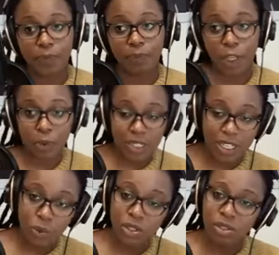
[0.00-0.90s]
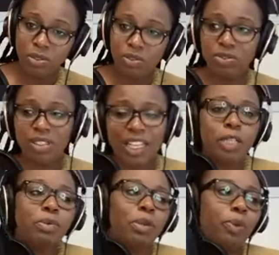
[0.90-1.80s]
Especially want to
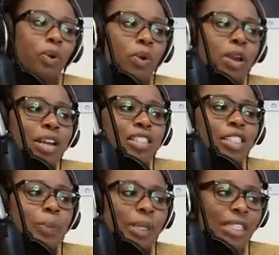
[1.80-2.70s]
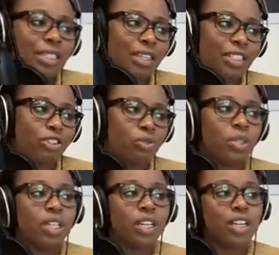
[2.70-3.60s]
teach people to speak Dutch, because
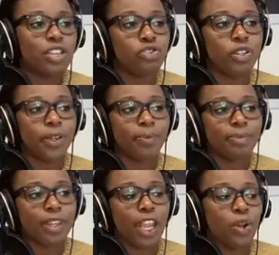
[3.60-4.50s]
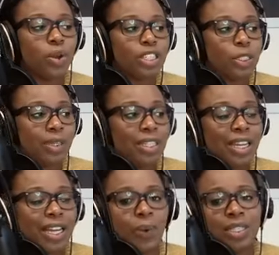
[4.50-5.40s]
when you're in a country and you know how to speak the
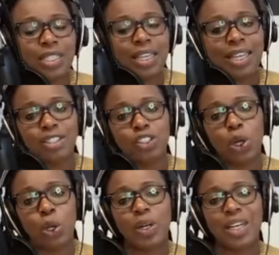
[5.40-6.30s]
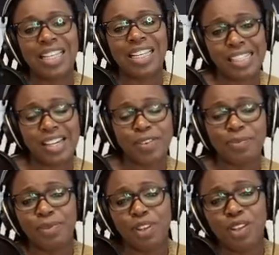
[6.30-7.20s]
language, it's a lot easier
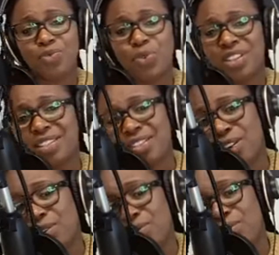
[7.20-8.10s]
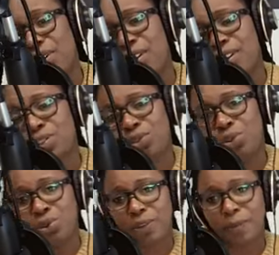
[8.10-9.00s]
for yourself
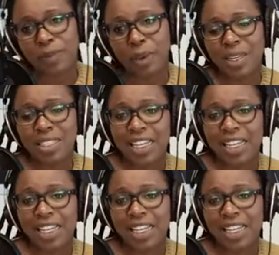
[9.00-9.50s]
to, it makes it